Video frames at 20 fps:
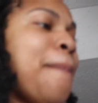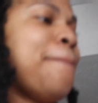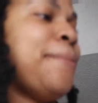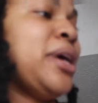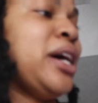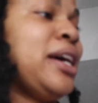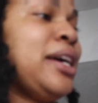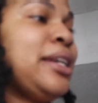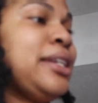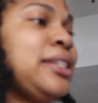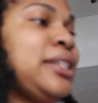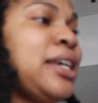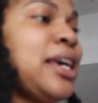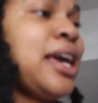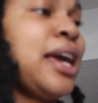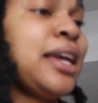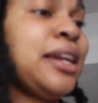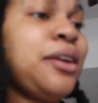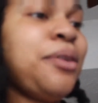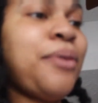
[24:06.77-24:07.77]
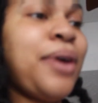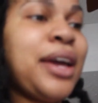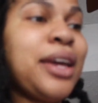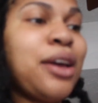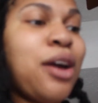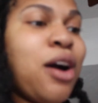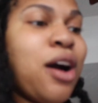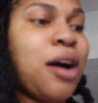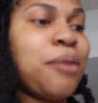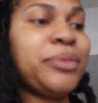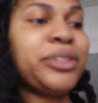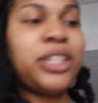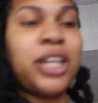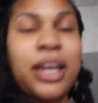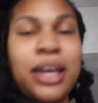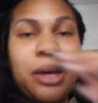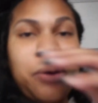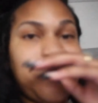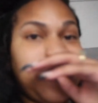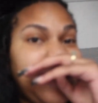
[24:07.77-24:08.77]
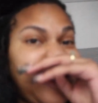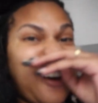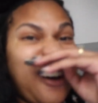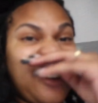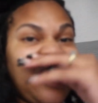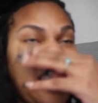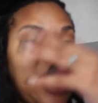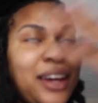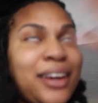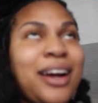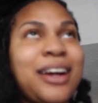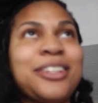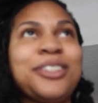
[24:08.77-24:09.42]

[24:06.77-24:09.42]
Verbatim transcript: But anyway, y'all, I'm gonna check in with y'all later.